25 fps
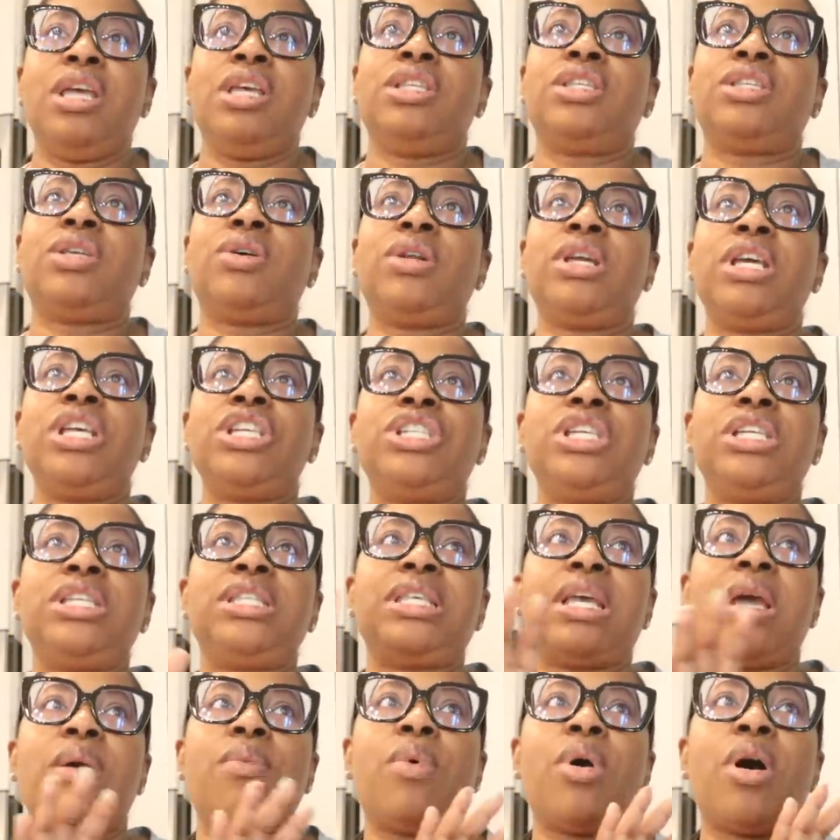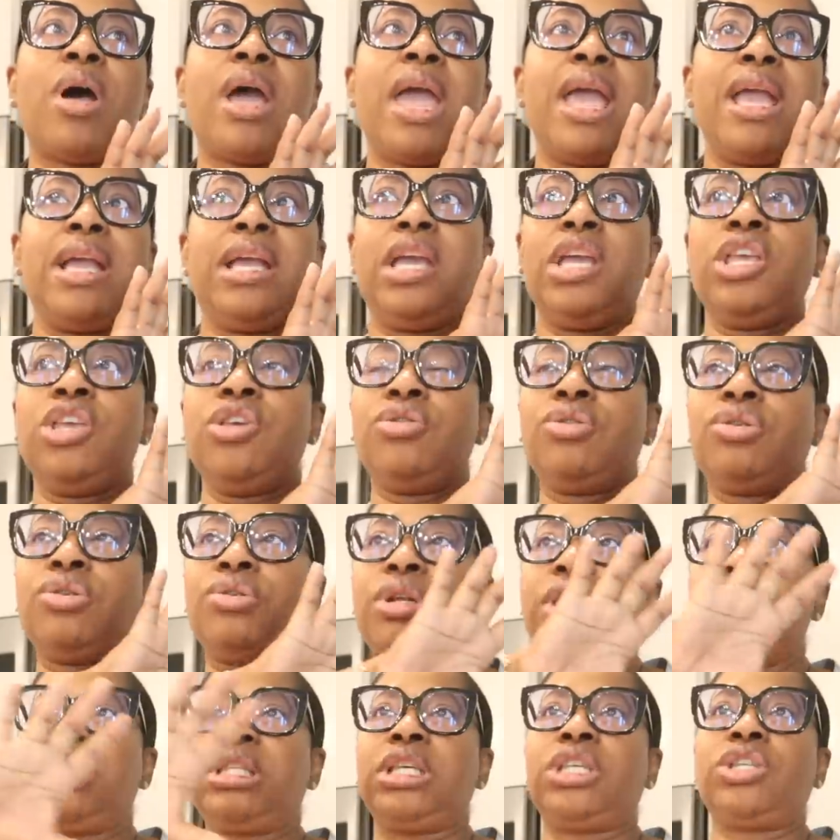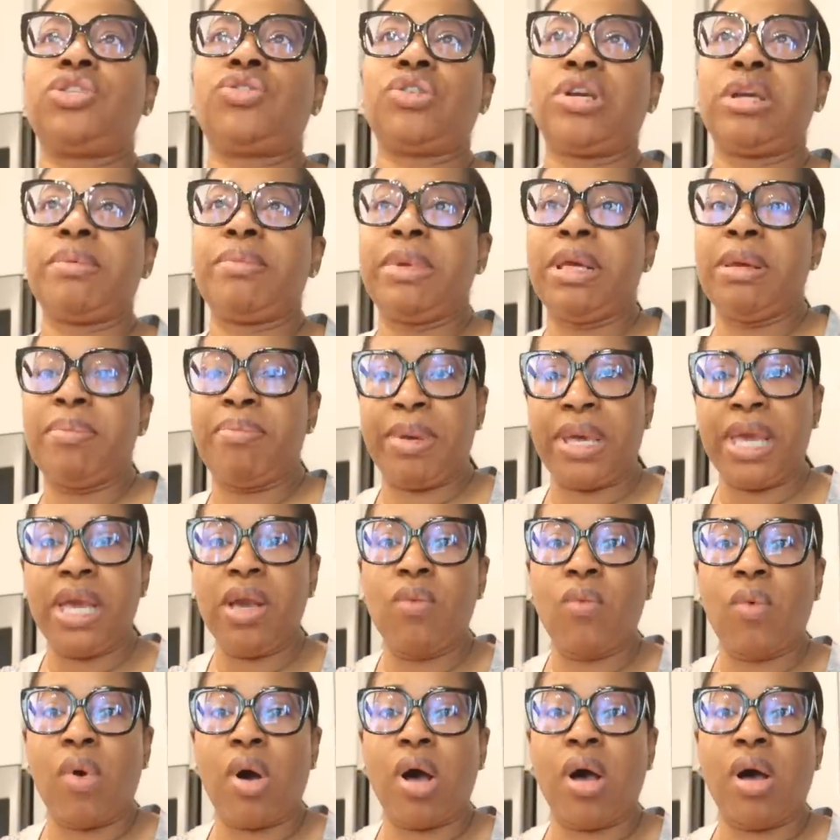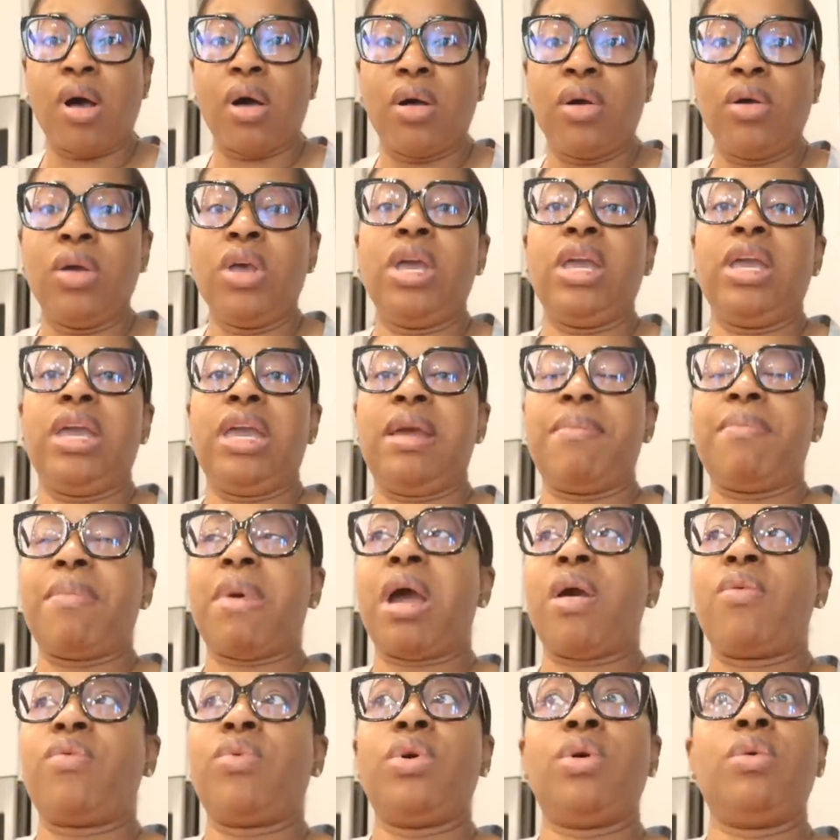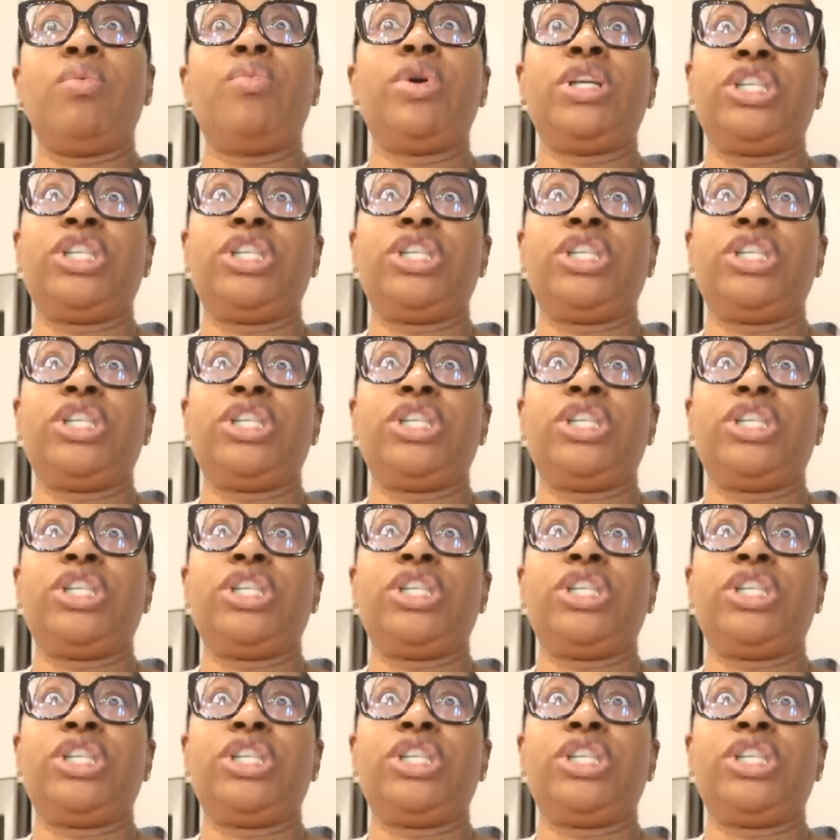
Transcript: so then she said, well, hey, can you do this extremely big wall in my room,